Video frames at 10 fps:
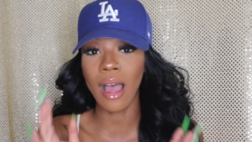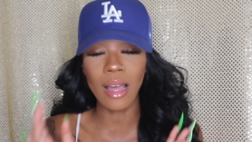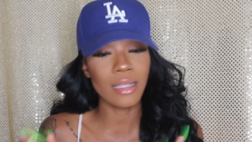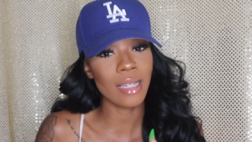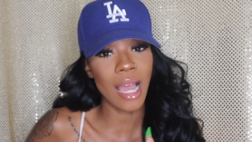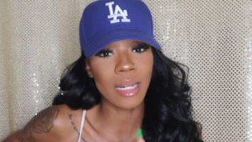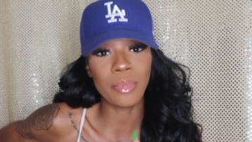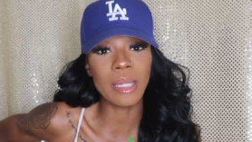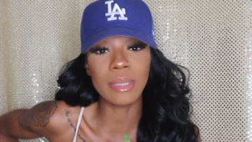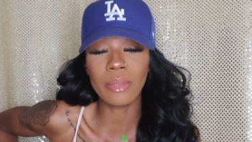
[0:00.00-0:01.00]
i kind of
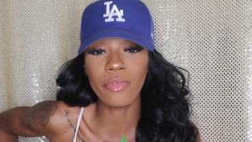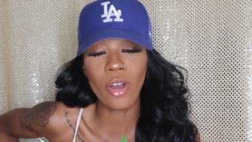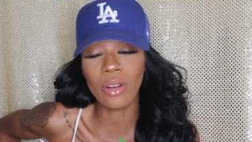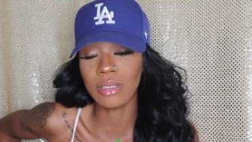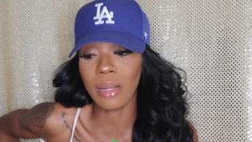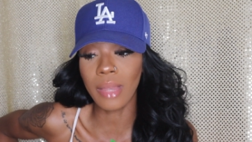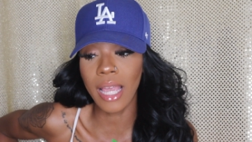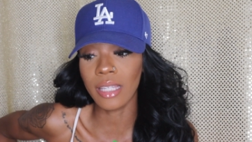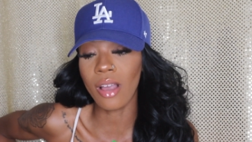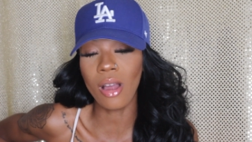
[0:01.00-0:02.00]
peeped some photos i'm
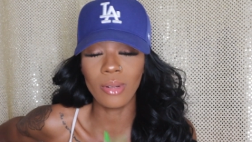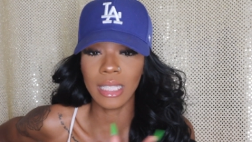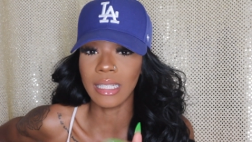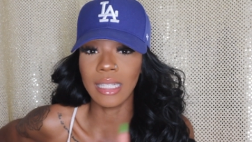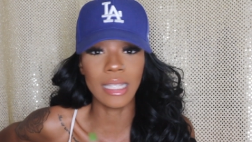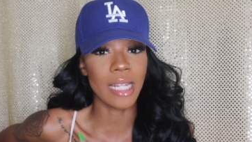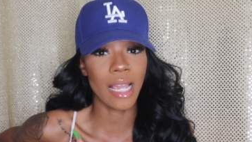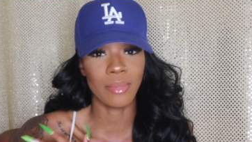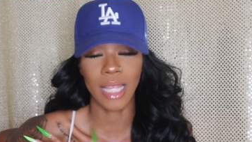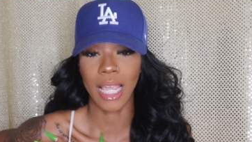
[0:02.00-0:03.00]
like y'all really did the
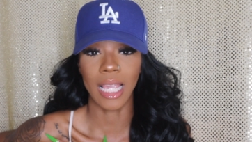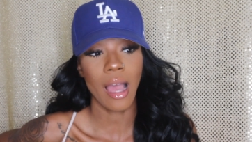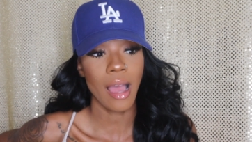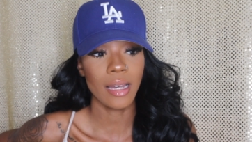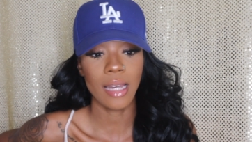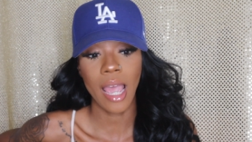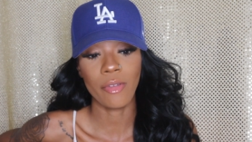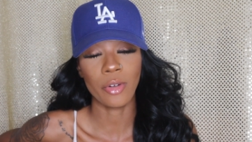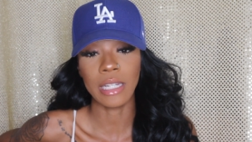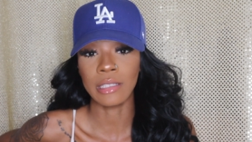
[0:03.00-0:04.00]
damn thing i didn't
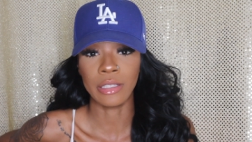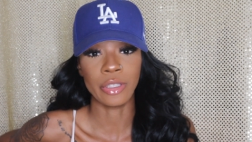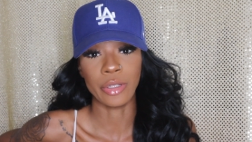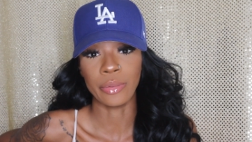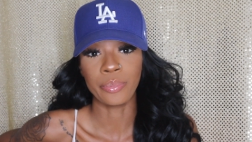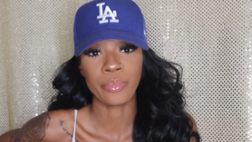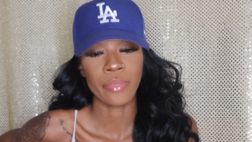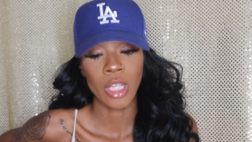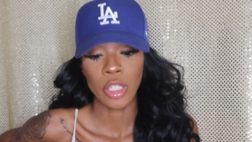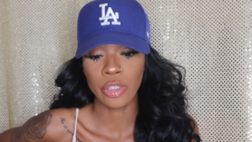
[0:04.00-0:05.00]
have a reason to
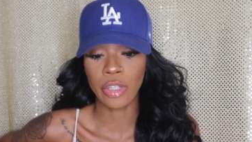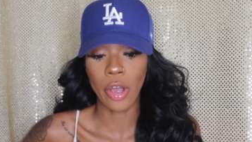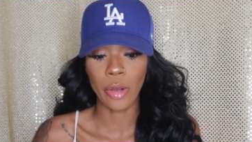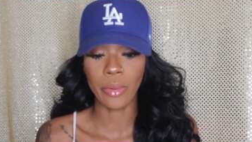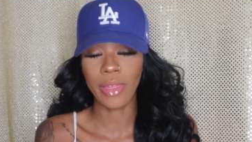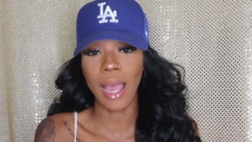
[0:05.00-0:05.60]
so with